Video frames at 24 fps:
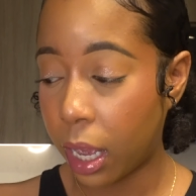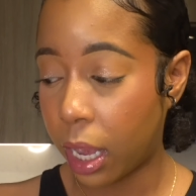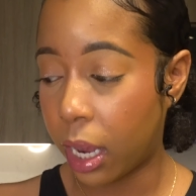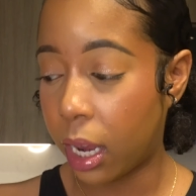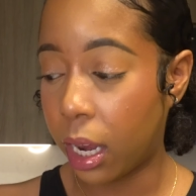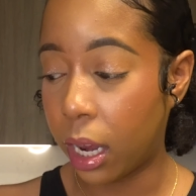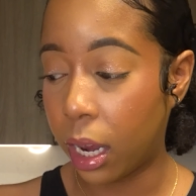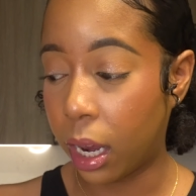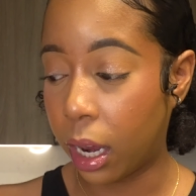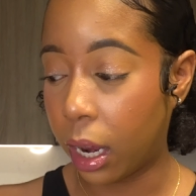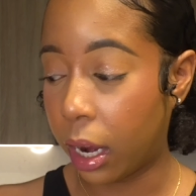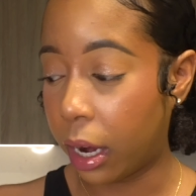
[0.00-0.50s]

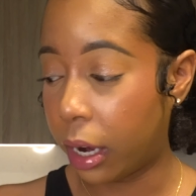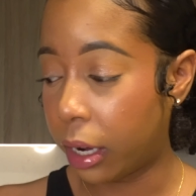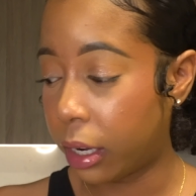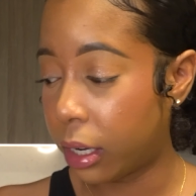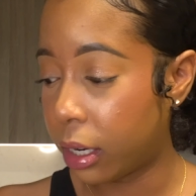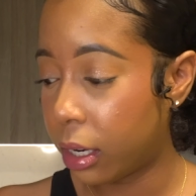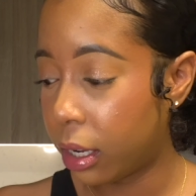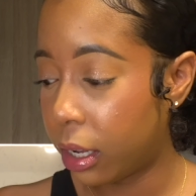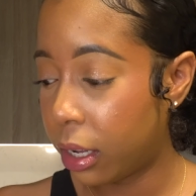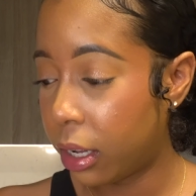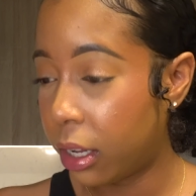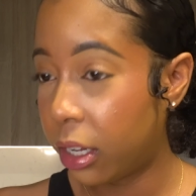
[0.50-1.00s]
and
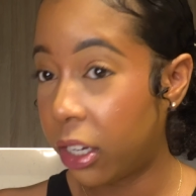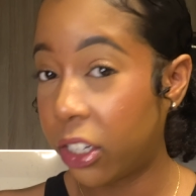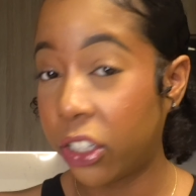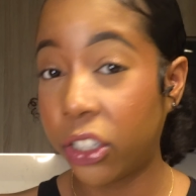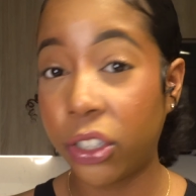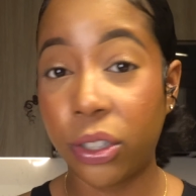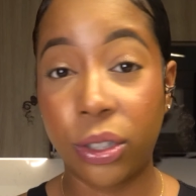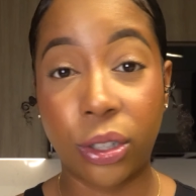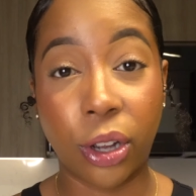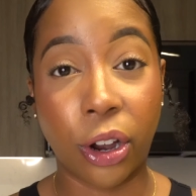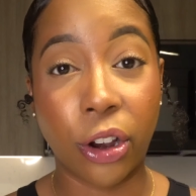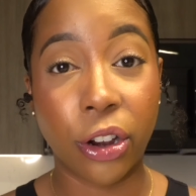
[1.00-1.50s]

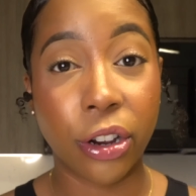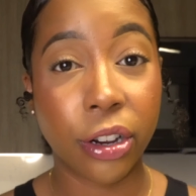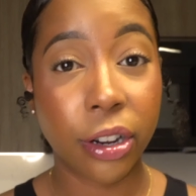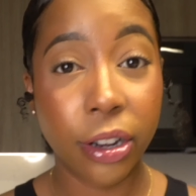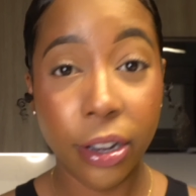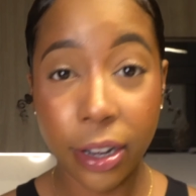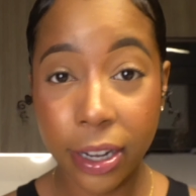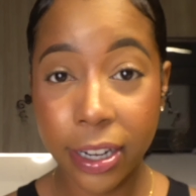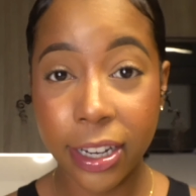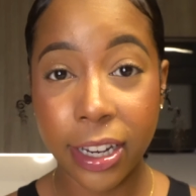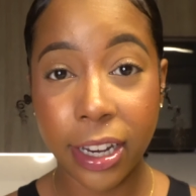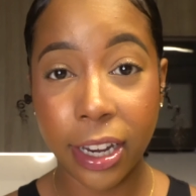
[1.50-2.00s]
start
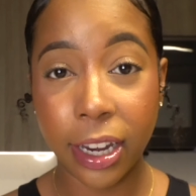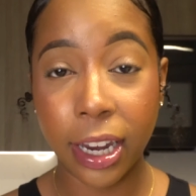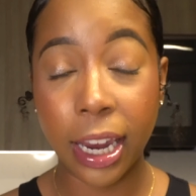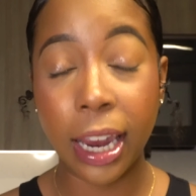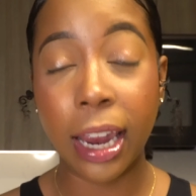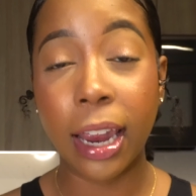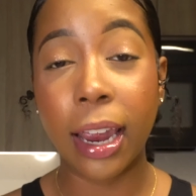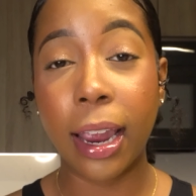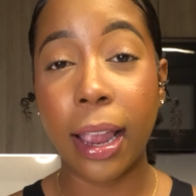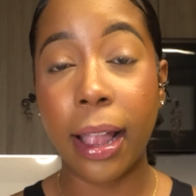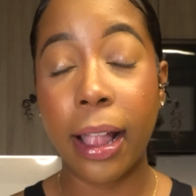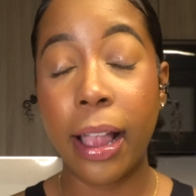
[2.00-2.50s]

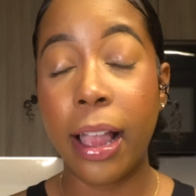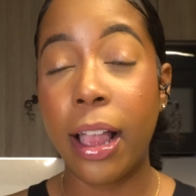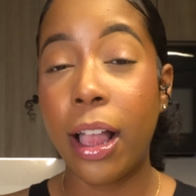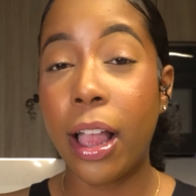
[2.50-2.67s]
cooking.